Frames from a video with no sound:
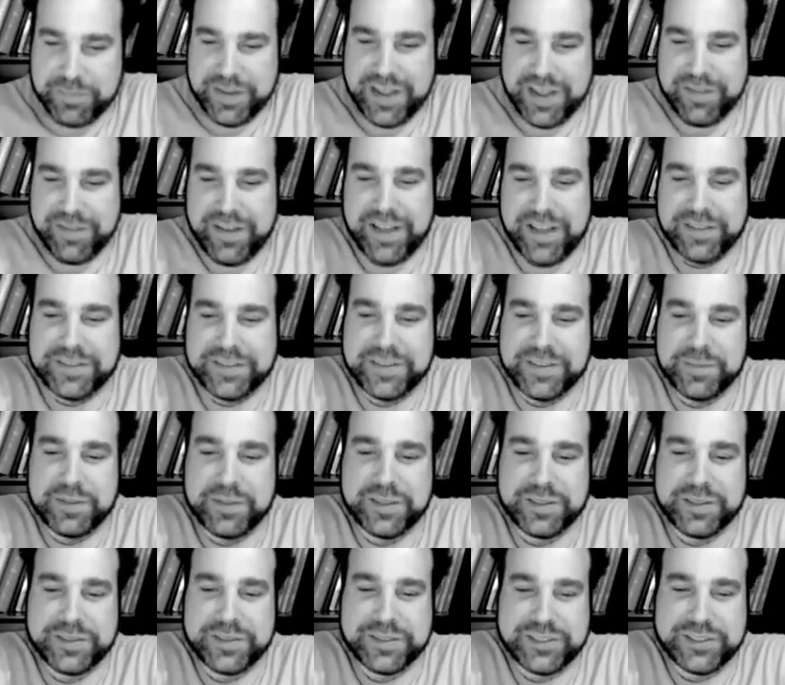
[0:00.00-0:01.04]
if I seem a
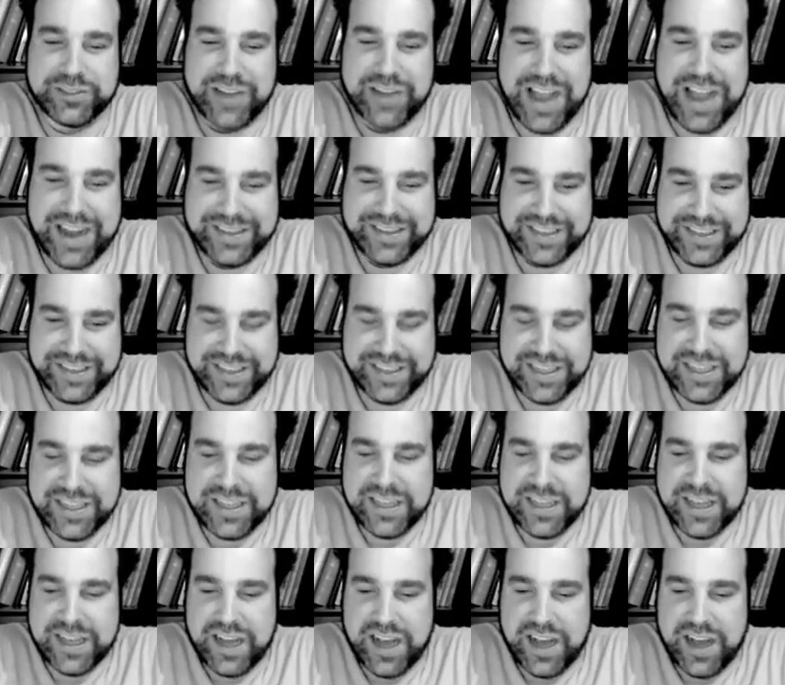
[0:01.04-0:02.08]
little distracted.
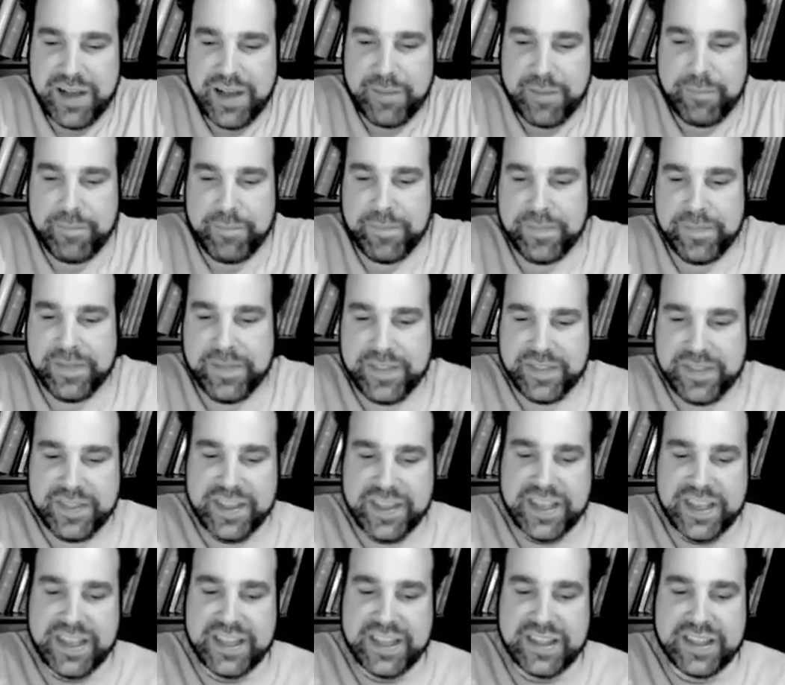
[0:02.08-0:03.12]
Um
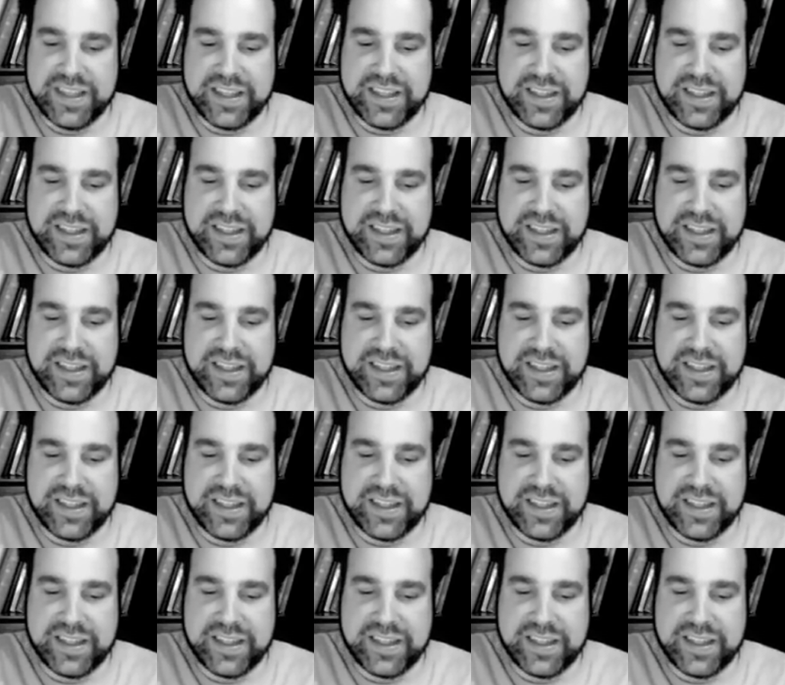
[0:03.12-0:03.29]
the